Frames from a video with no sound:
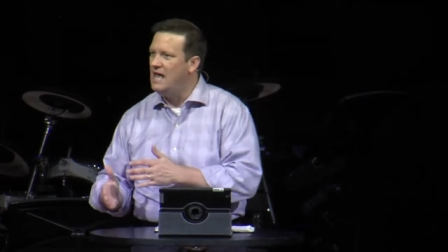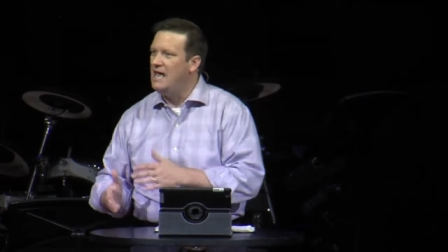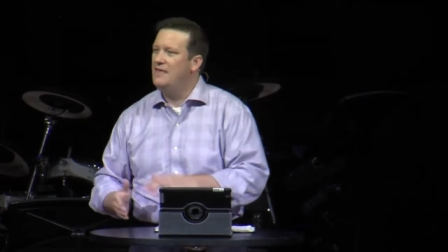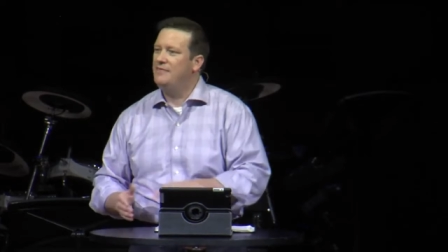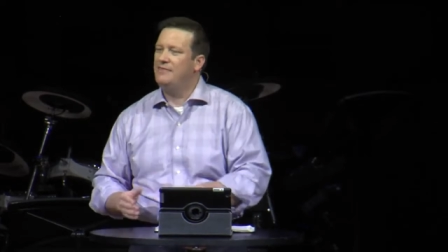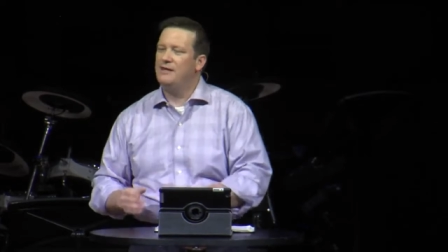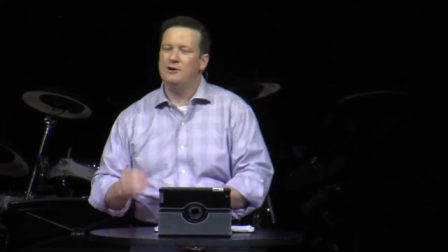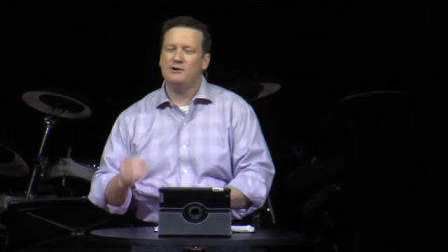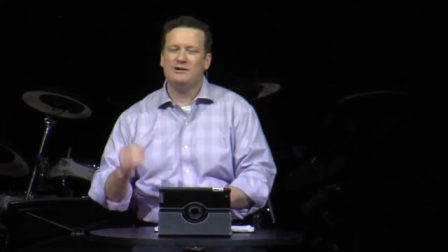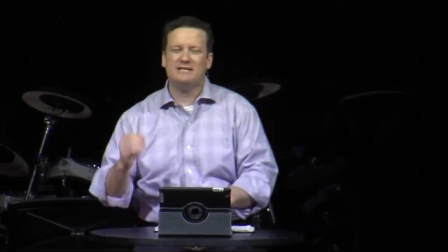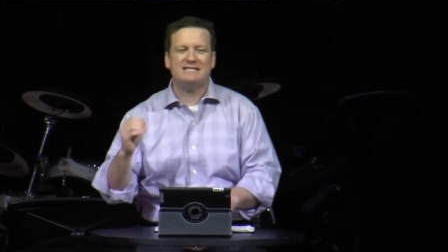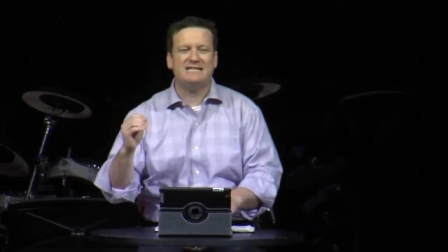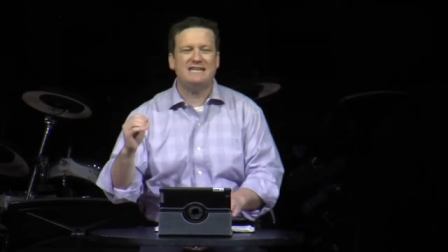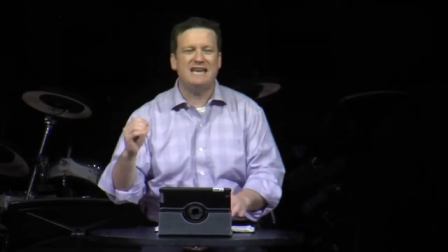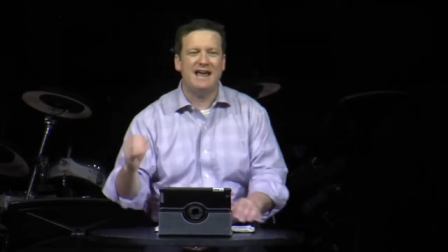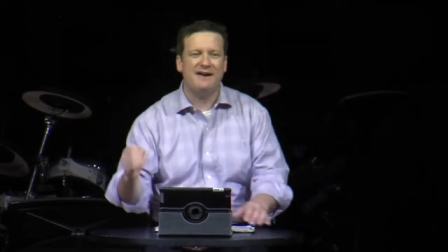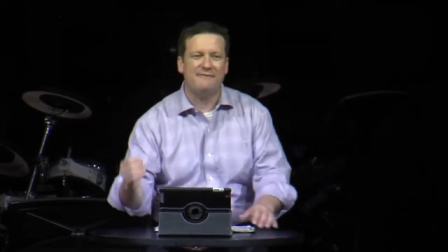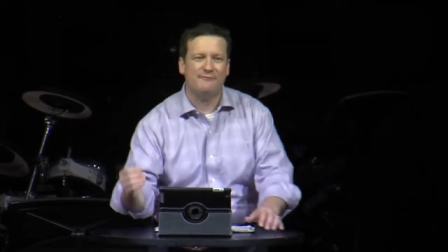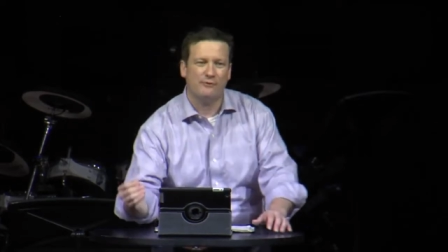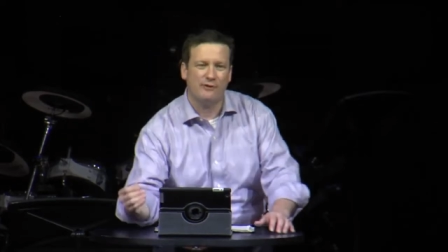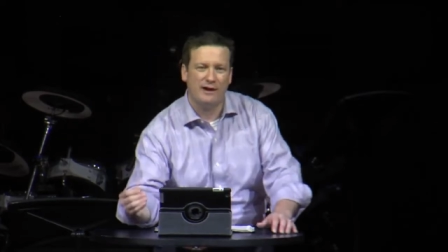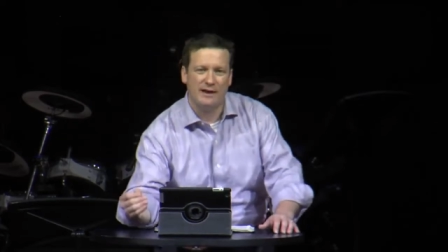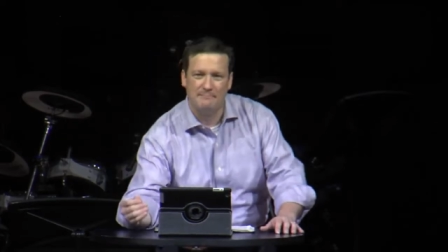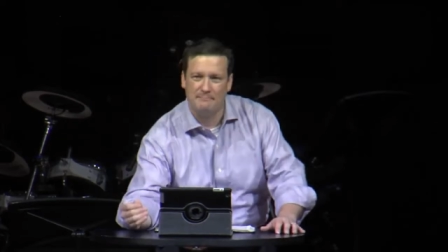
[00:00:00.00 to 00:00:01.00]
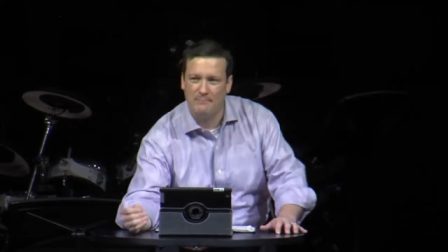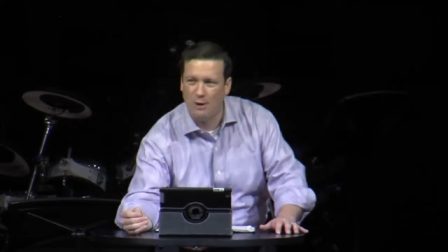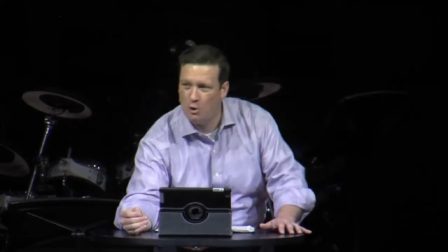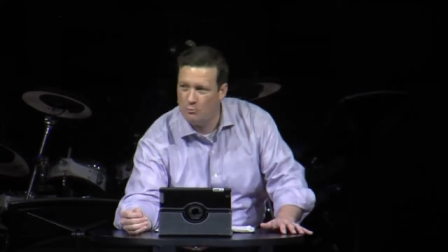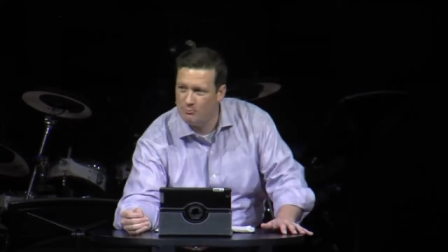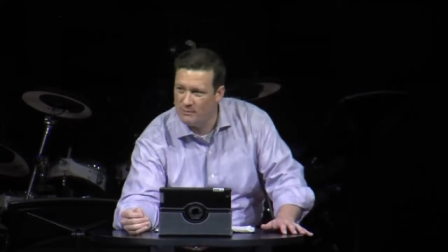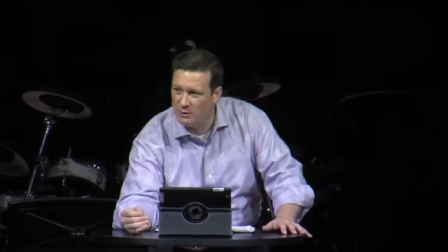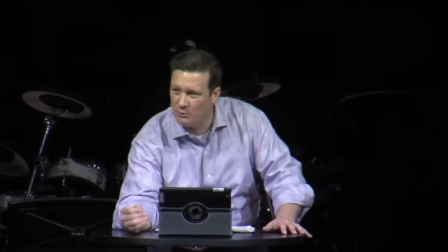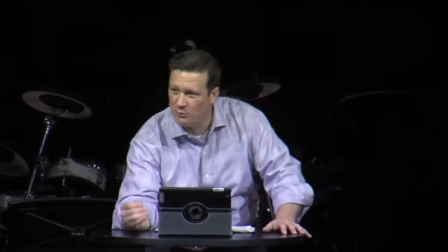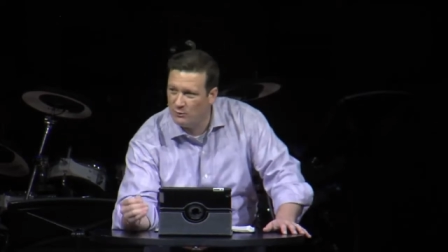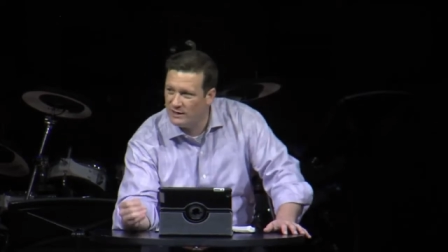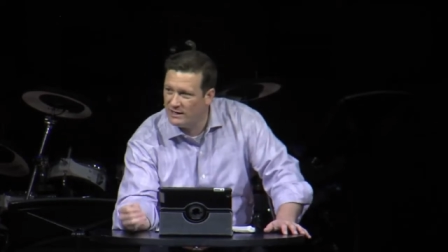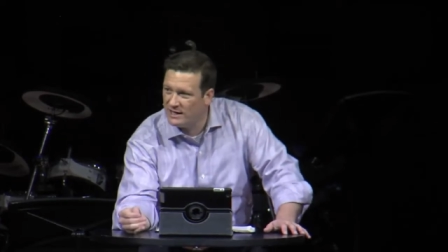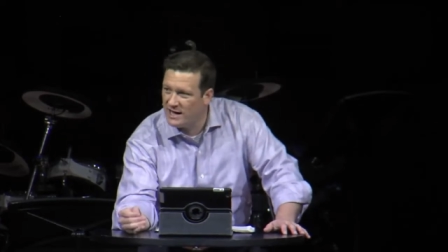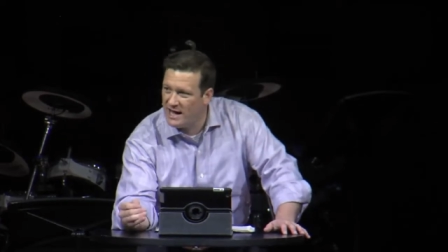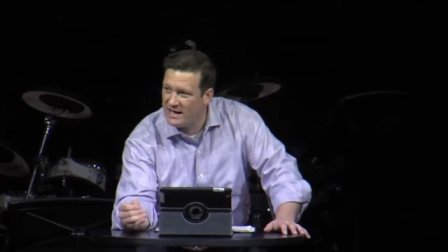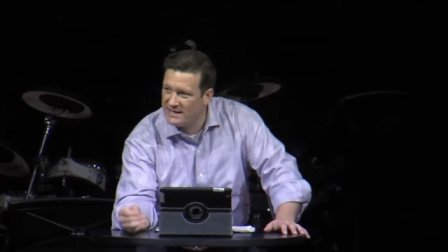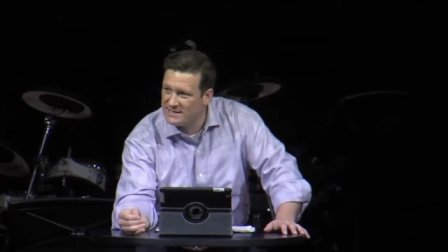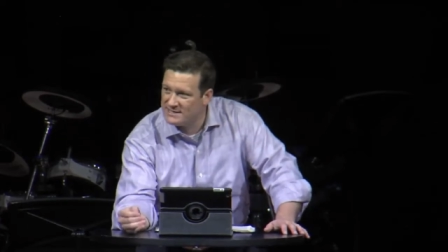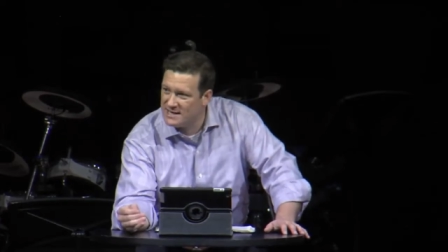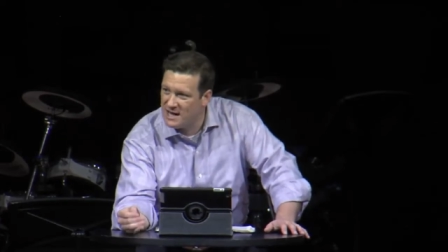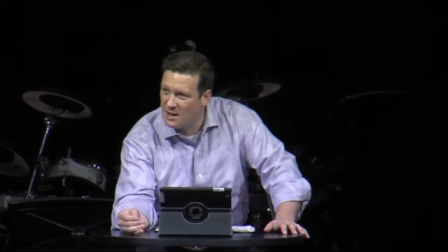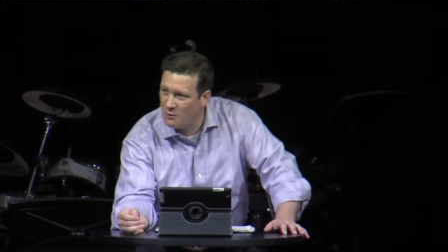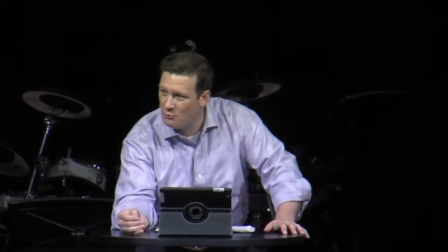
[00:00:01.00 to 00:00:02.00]
There is never a moment when
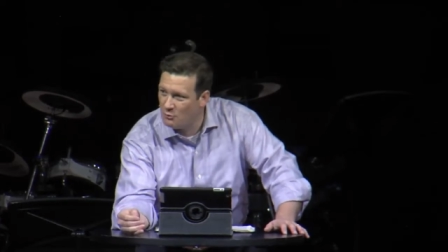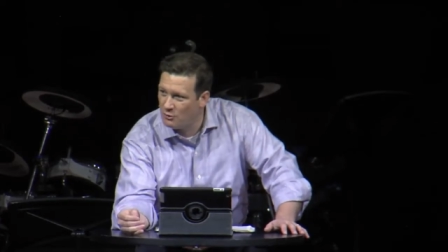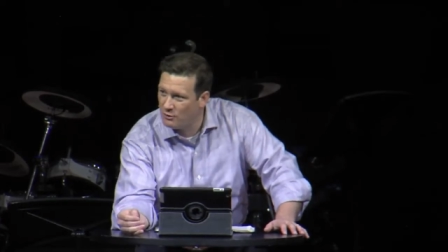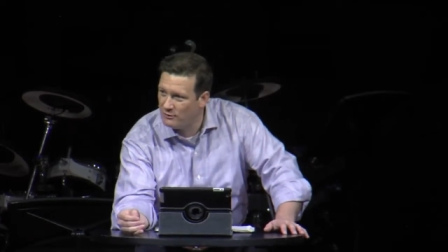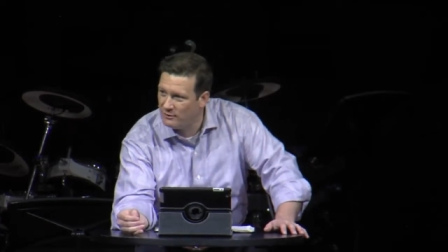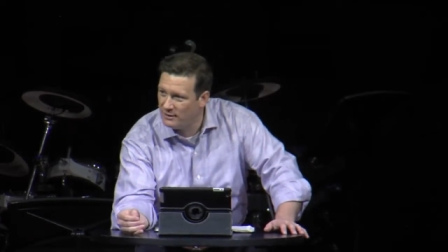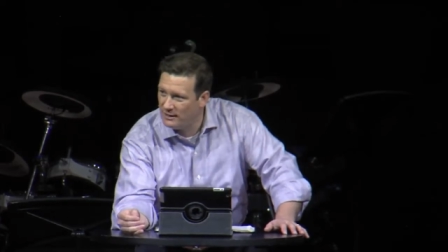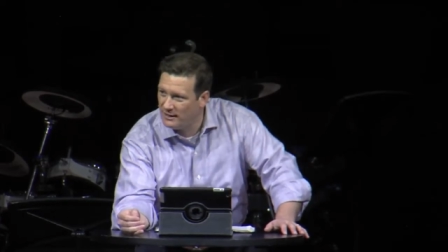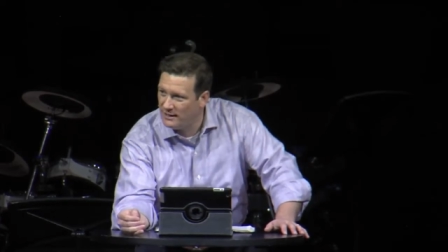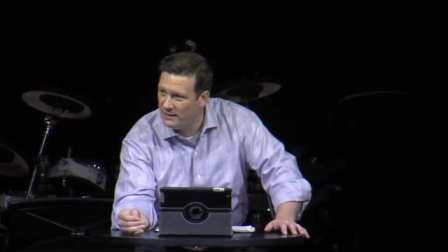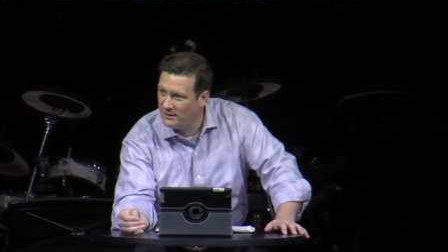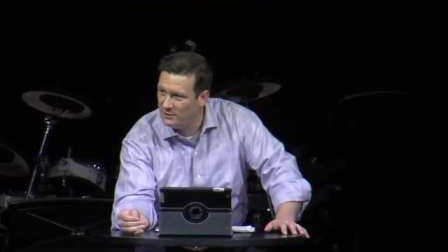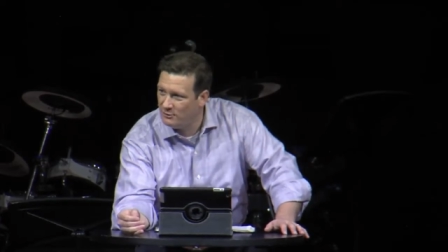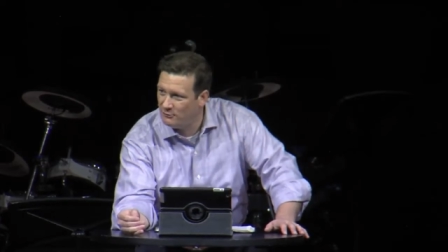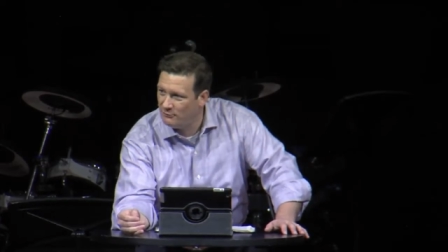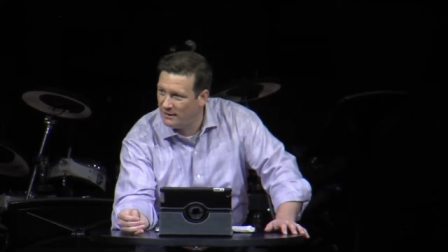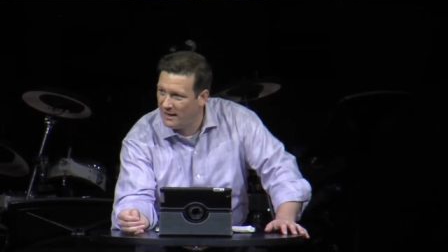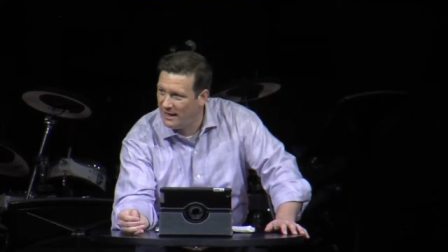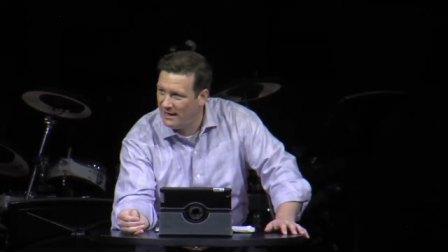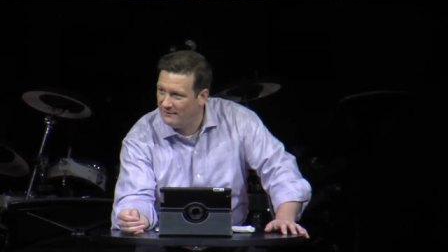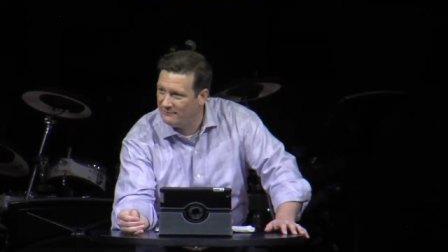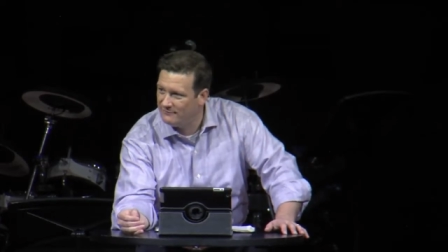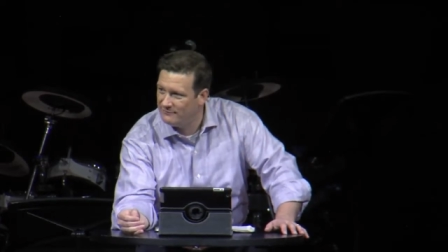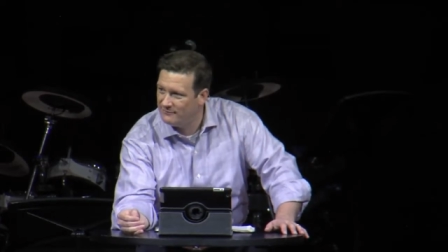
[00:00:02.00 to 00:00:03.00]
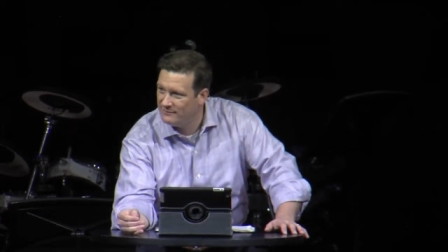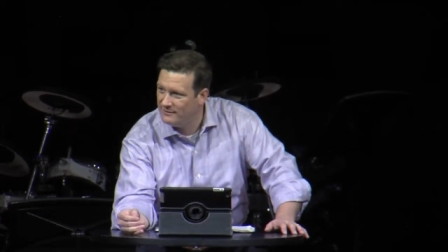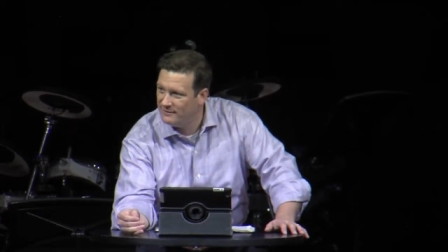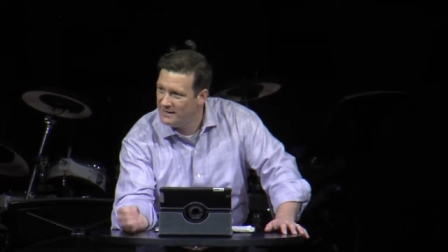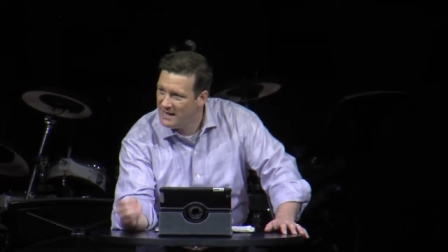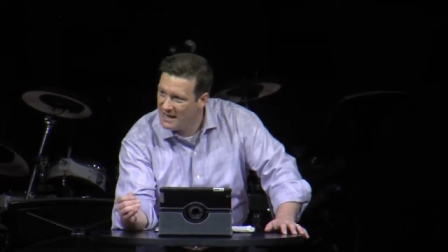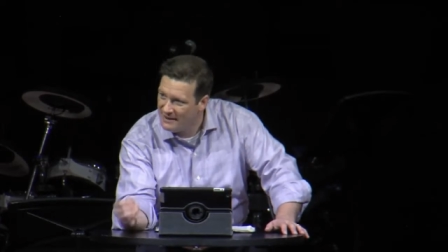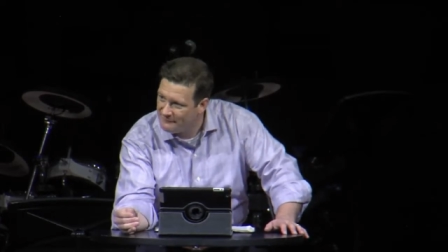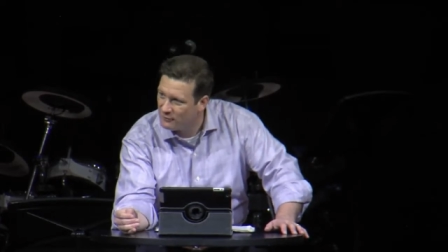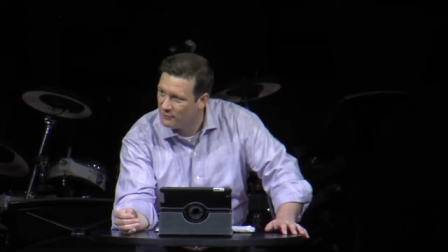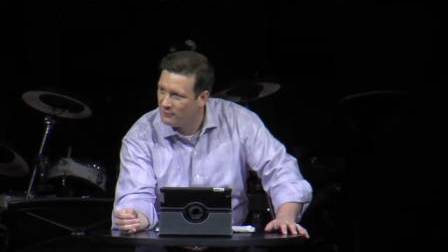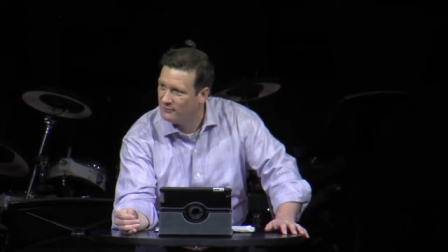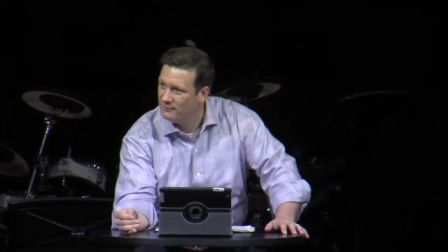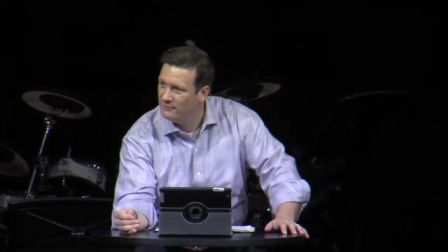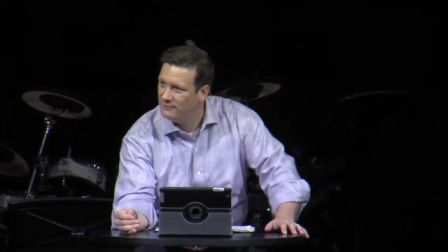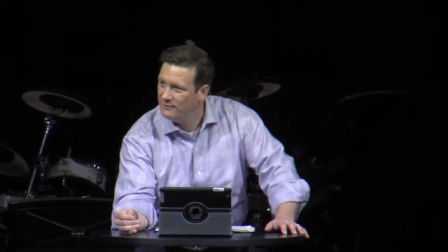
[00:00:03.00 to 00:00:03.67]
God's not working in your life. Never.